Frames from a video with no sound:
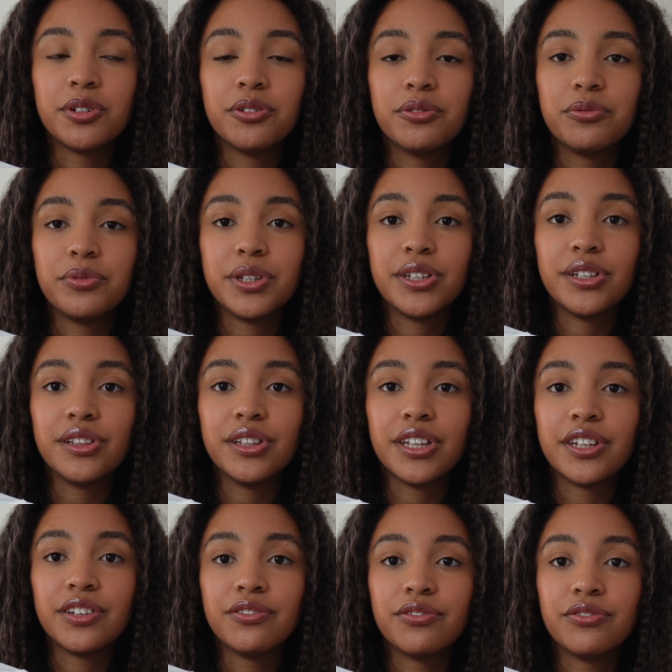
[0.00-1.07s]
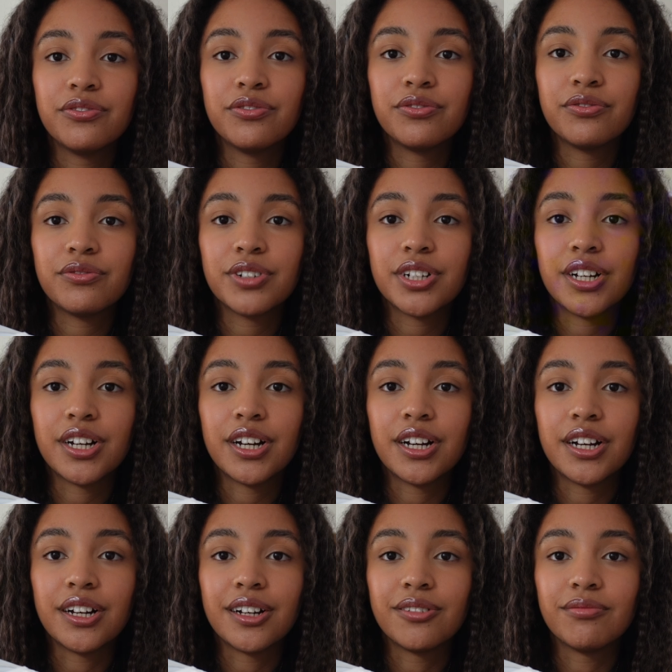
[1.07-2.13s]
we live
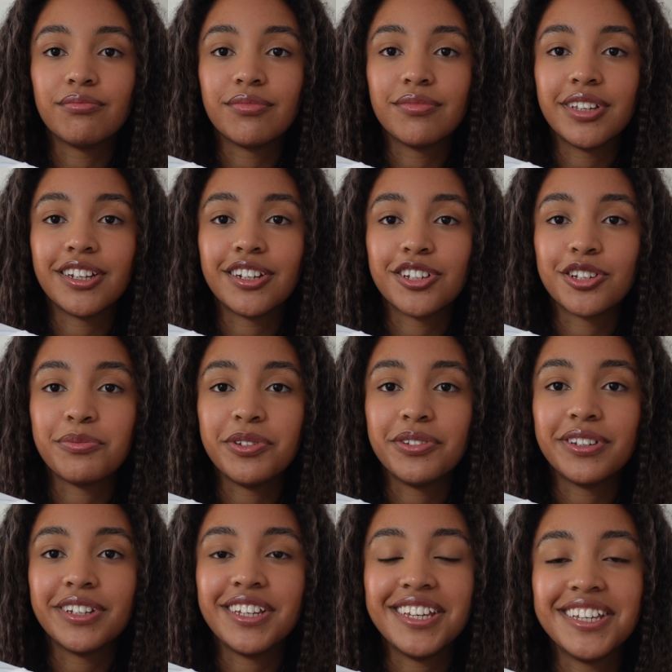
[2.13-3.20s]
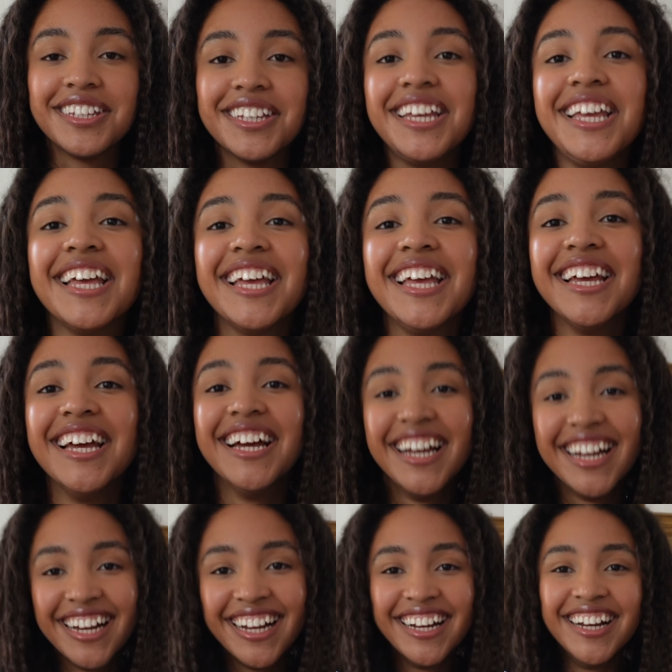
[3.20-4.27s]
in a community
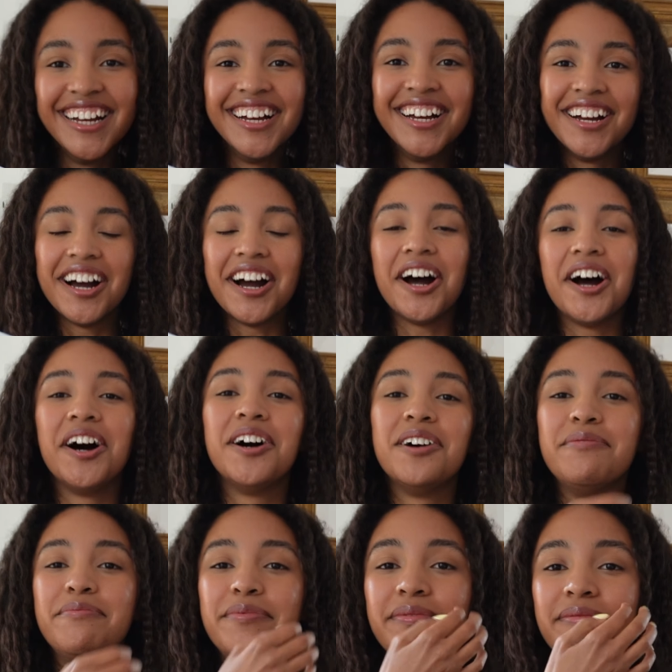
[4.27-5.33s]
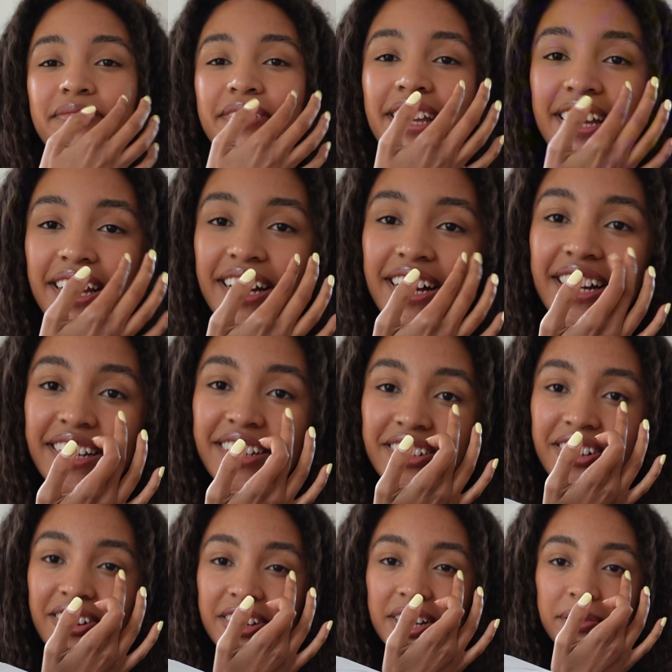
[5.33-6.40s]
and
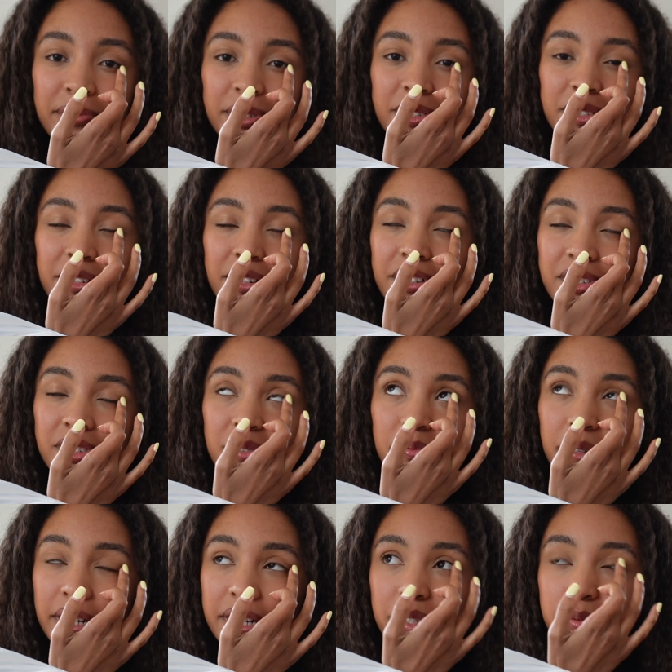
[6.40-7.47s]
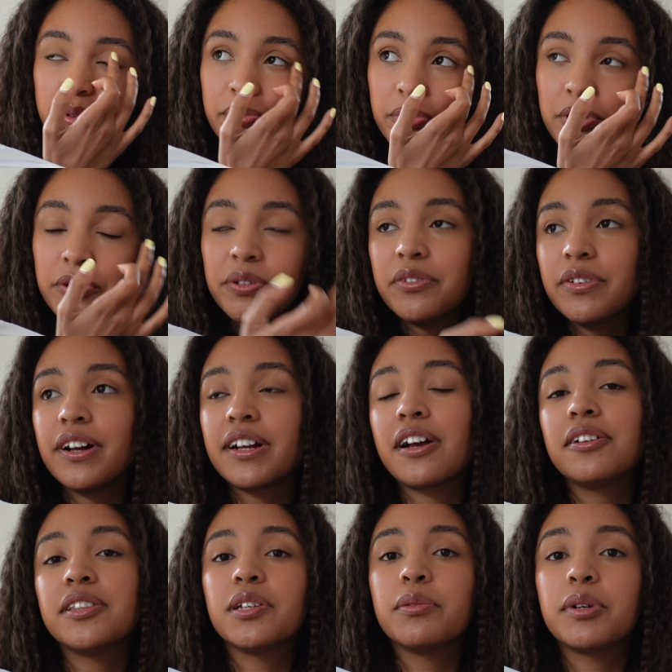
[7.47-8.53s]
our neighbors are super nice people. We've hung
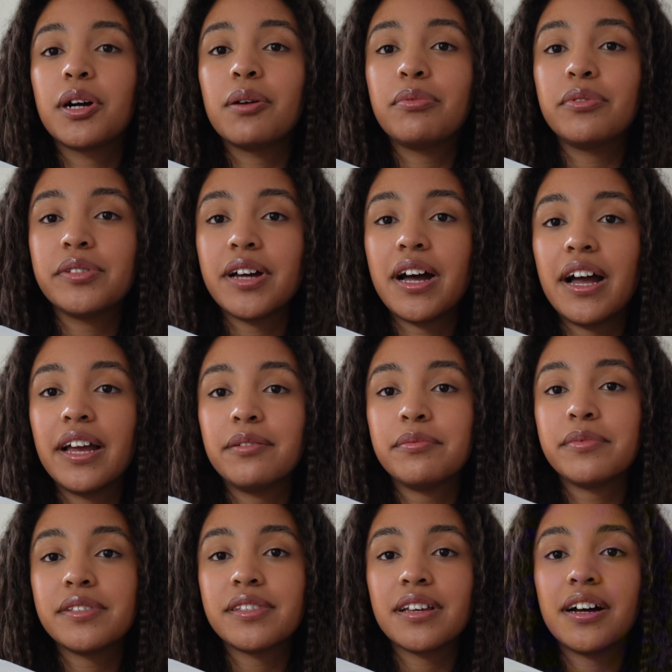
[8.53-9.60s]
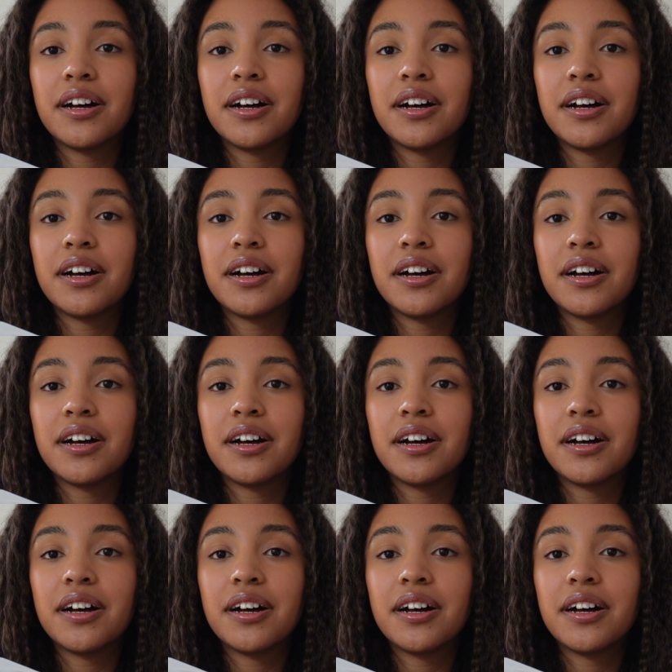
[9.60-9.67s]
out with them a couple times,